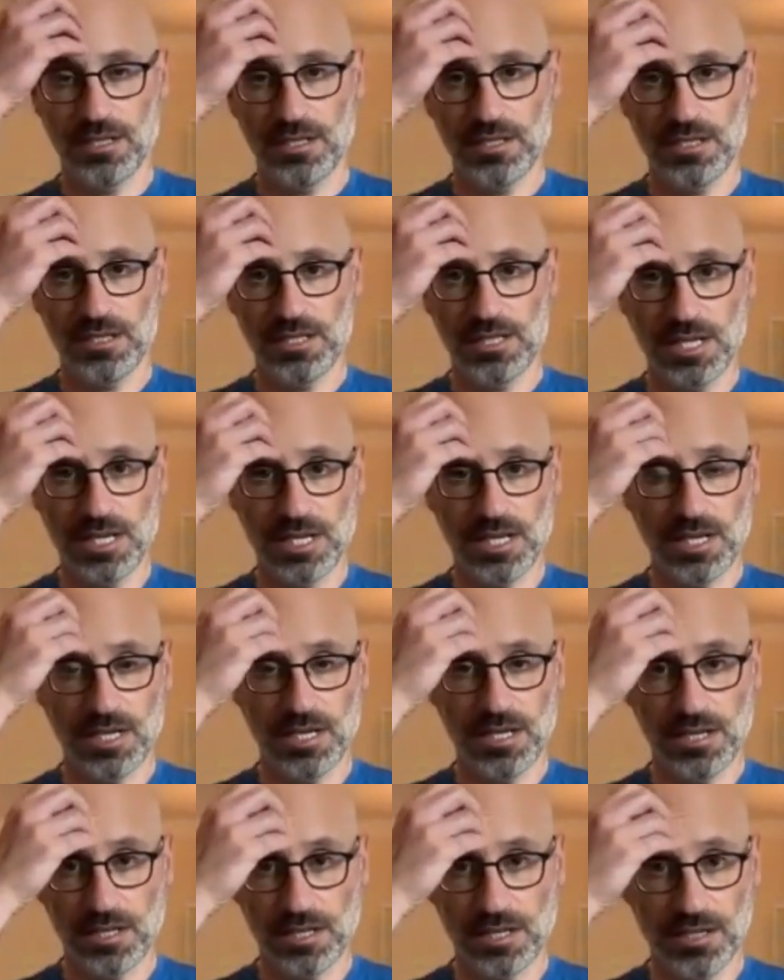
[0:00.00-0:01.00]
This
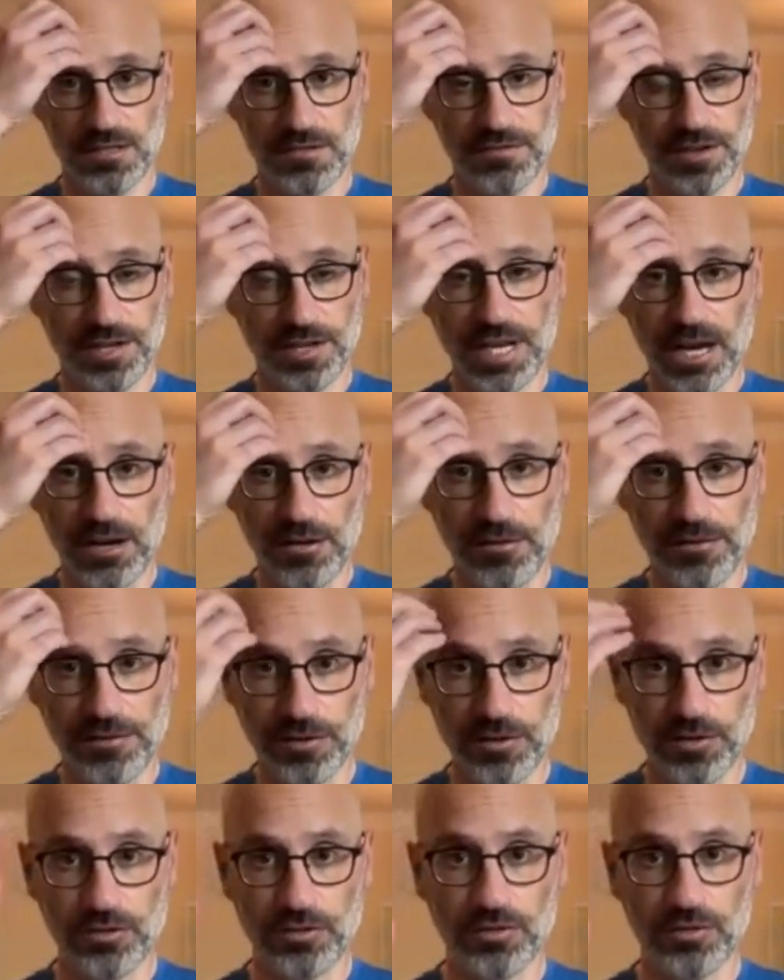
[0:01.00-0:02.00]
is very
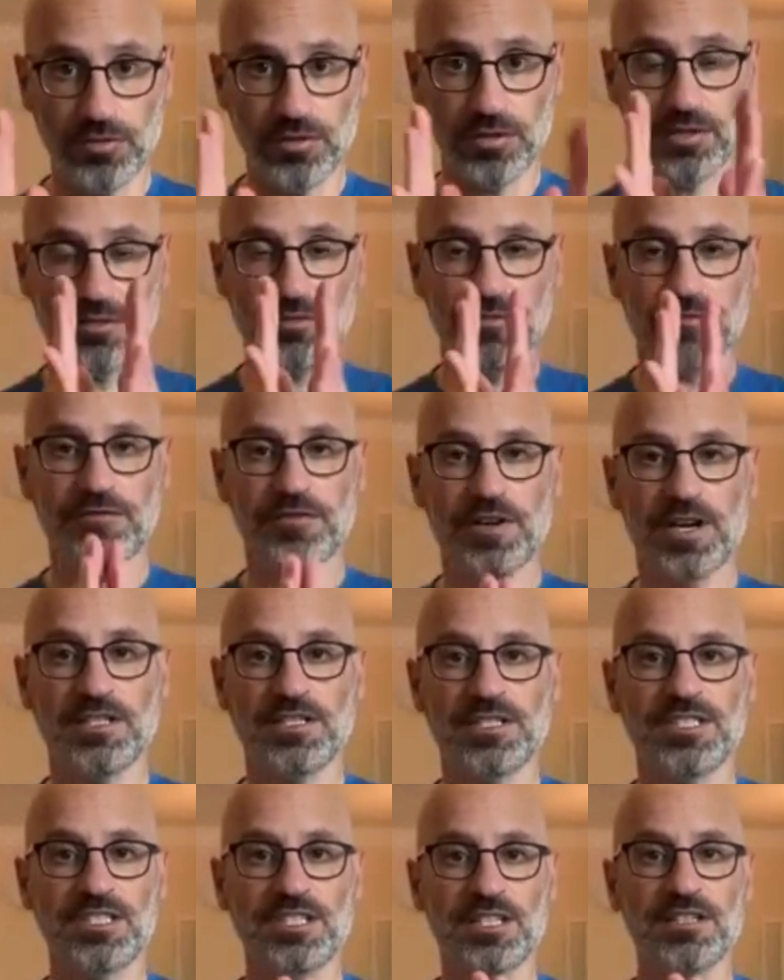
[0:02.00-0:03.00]
helpful to find
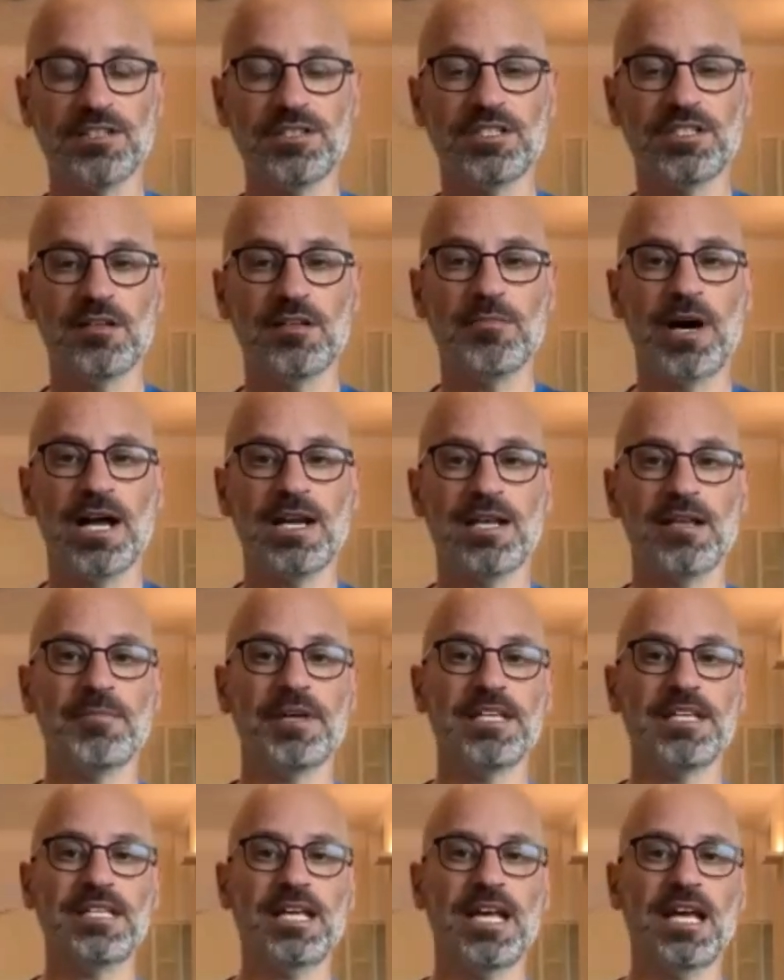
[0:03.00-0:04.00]
stillness in the body and
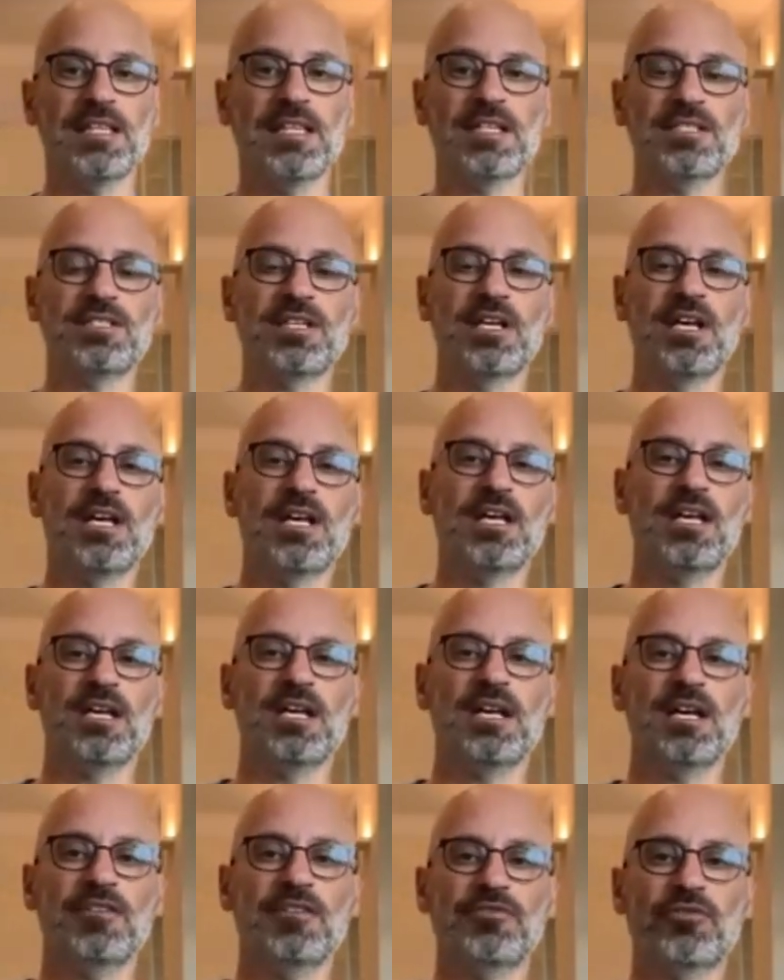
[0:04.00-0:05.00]
maintain this.
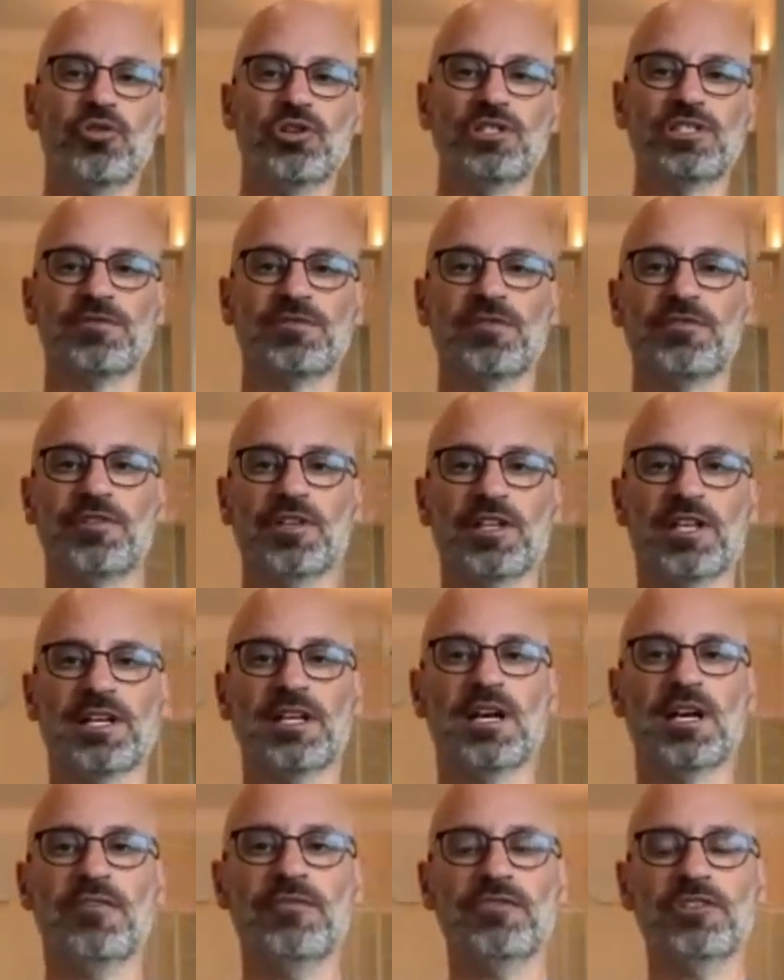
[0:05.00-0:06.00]
Of course, if you feel
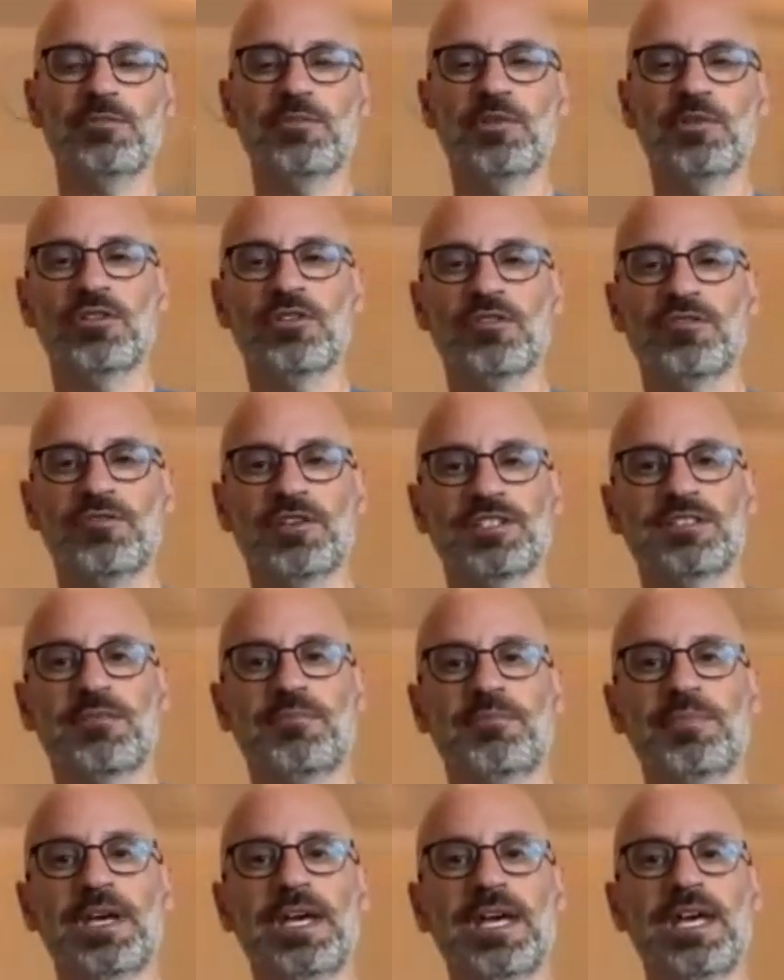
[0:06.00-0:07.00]
uncomfortable, you feel
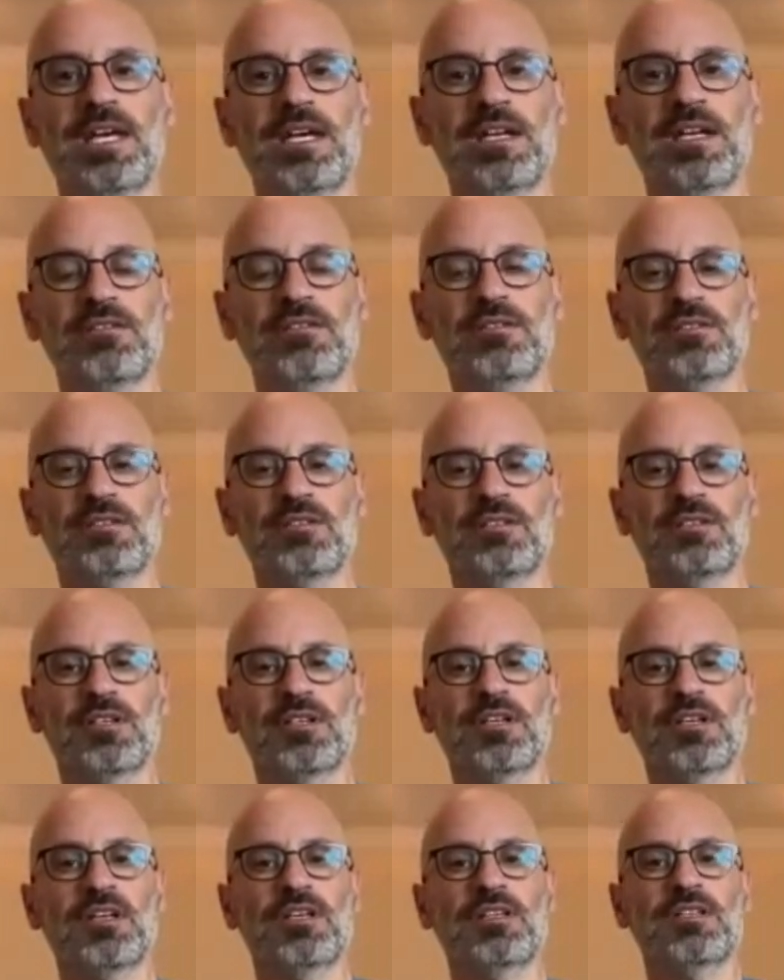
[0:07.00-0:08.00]
some pain,
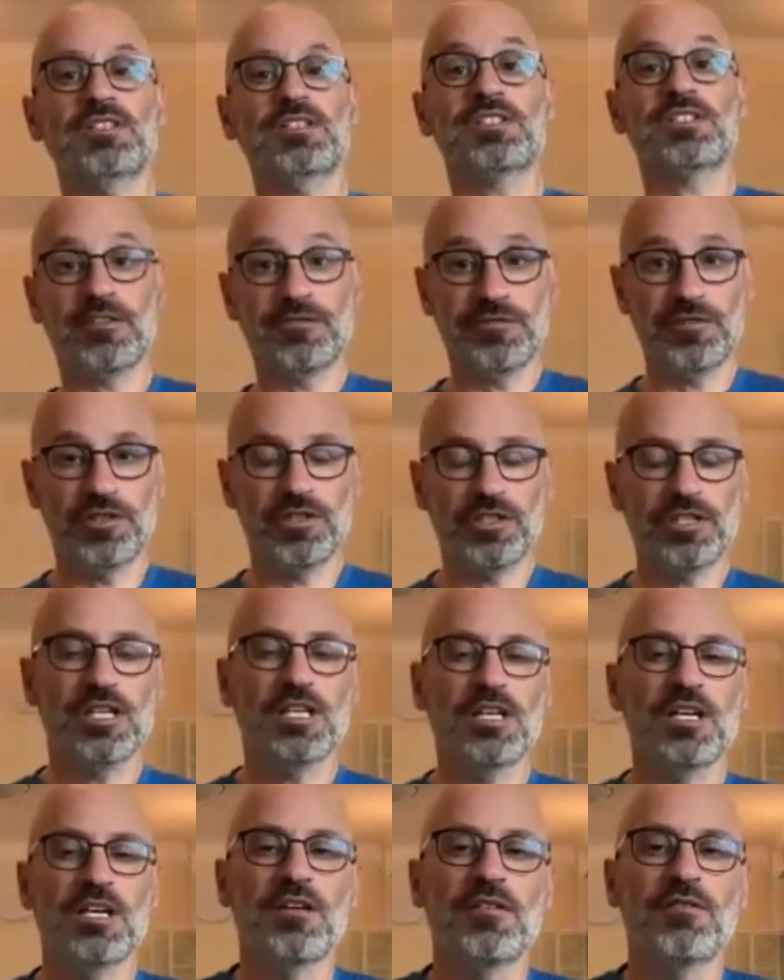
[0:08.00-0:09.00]
discomfort,
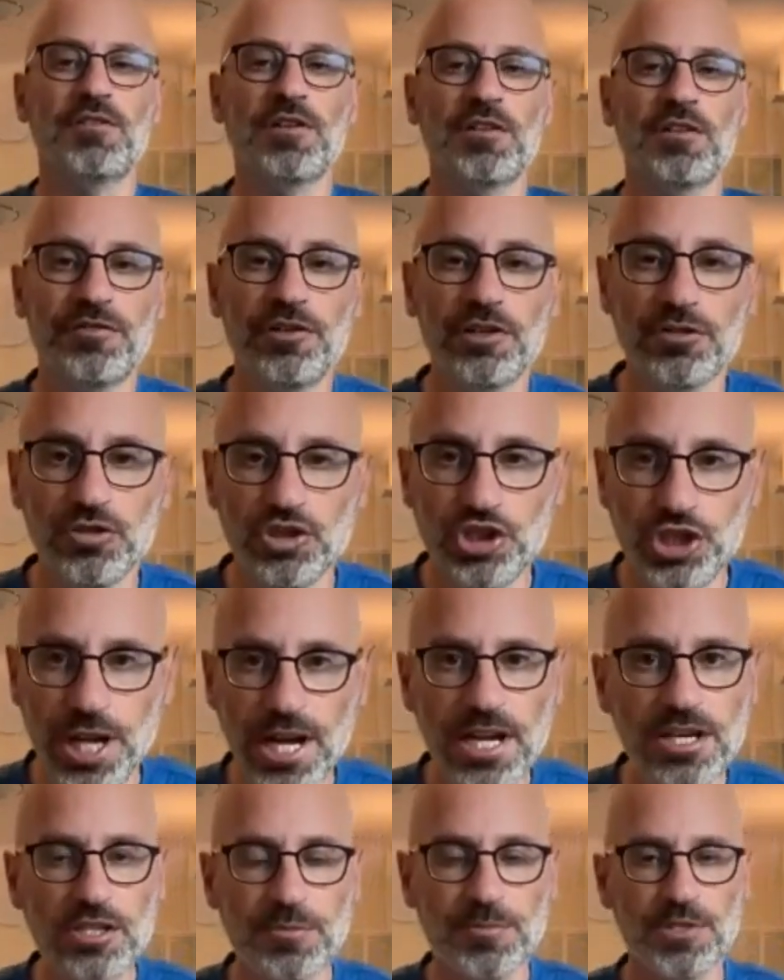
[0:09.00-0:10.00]
feel free to
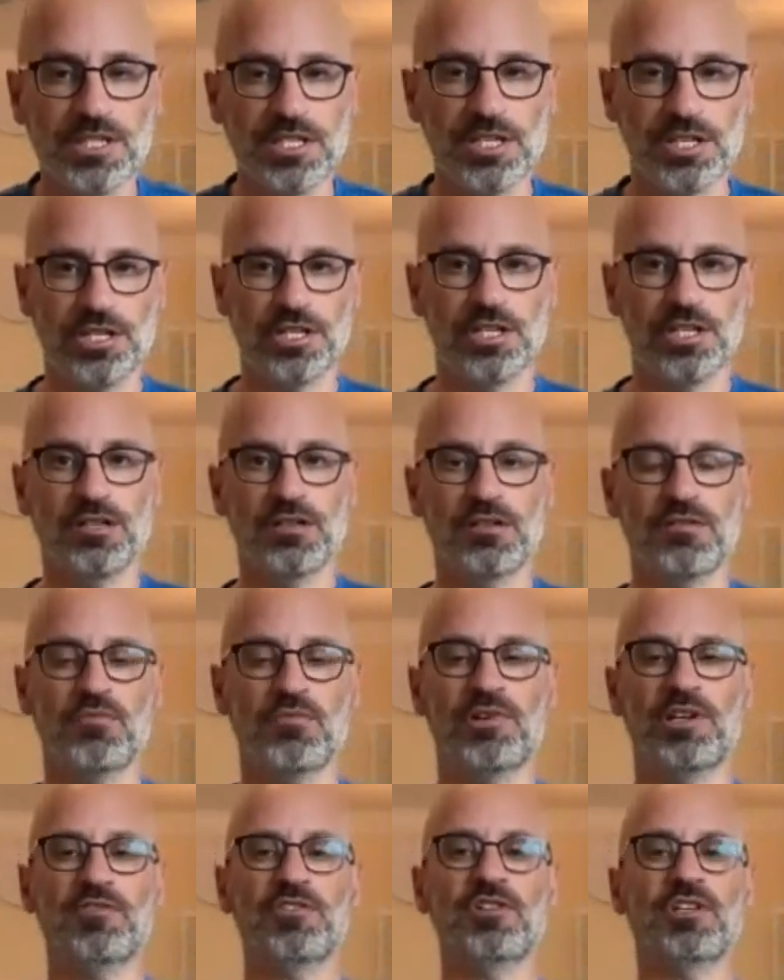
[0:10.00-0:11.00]
change a position
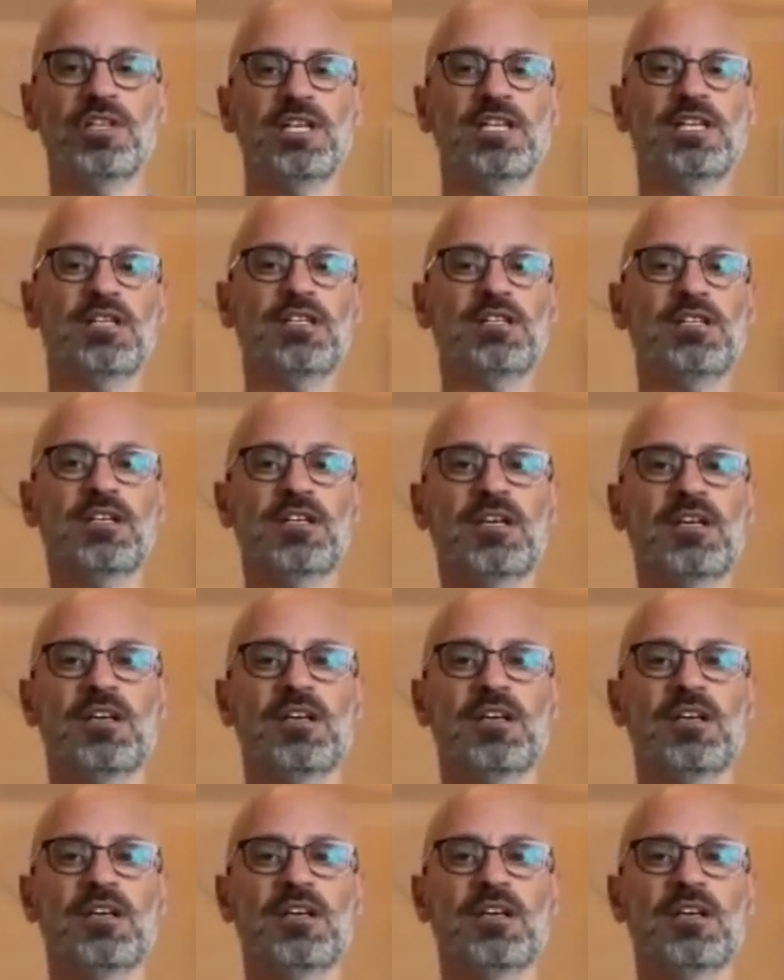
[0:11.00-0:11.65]
whenever you need it.